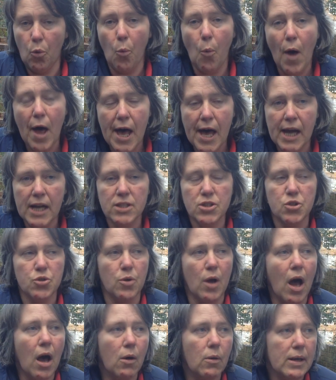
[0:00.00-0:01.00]
words, to
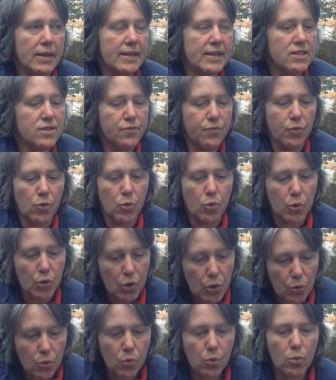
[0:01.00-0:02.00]
how it is for
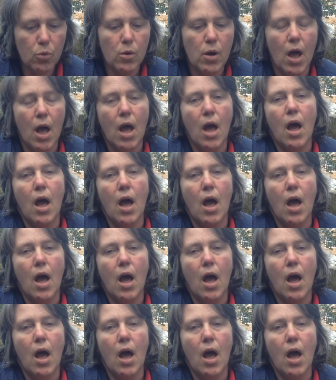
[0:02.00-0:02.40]
you.